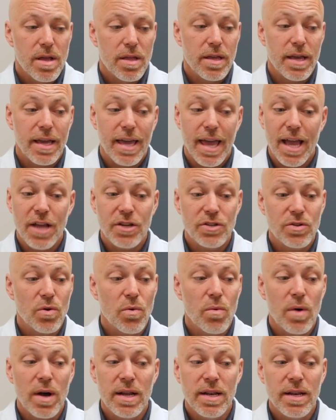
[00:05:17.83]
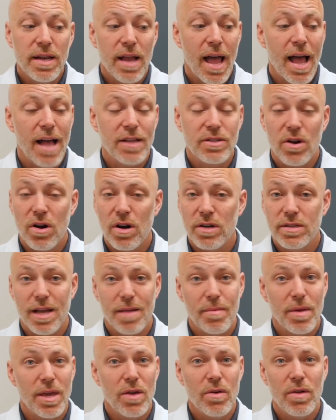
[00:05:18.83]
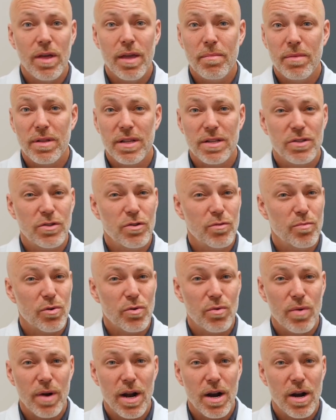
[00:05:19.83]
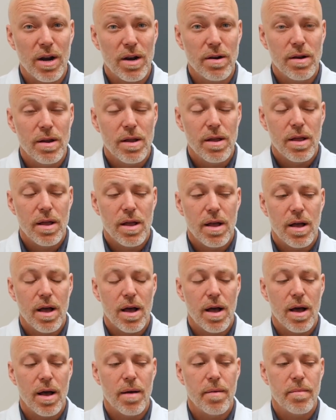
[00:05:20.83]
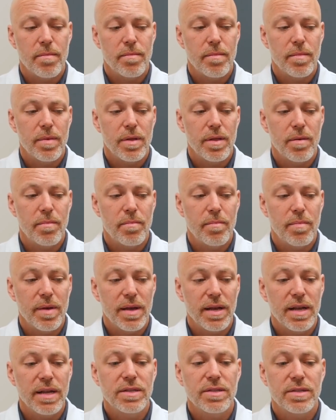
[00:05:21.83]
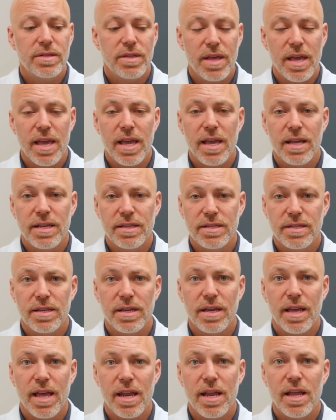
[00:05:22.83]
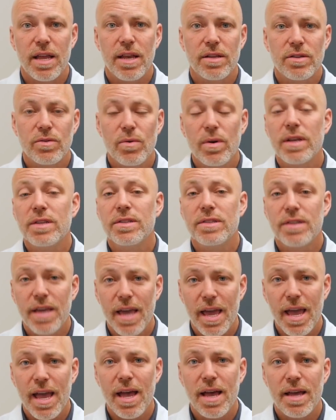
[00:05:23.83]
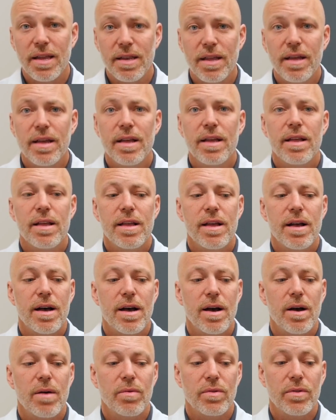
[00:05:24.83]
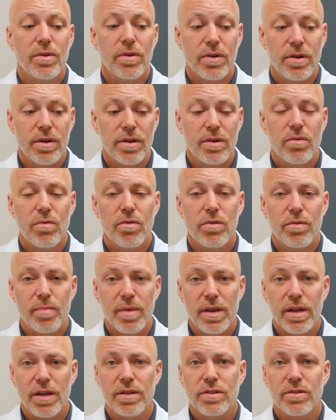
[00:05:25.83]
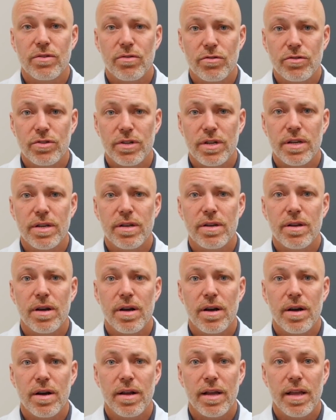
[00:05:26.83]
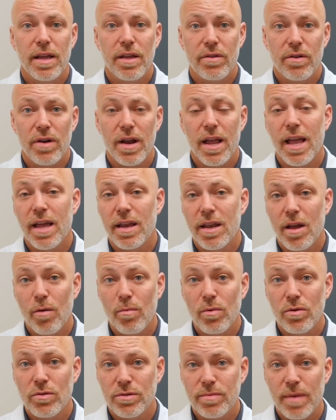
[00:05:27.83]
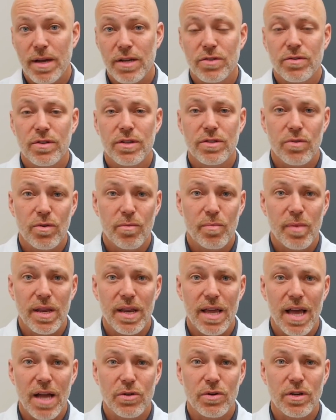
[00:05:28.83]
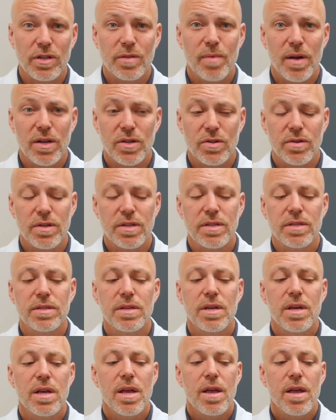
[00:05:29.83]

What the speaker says: The occasional one has a hard time healing, but it's super rare. The biggest thing is to get in as quick as you can with a good orthopedic surgeon, either hand elbow specialist or pediatric specialist,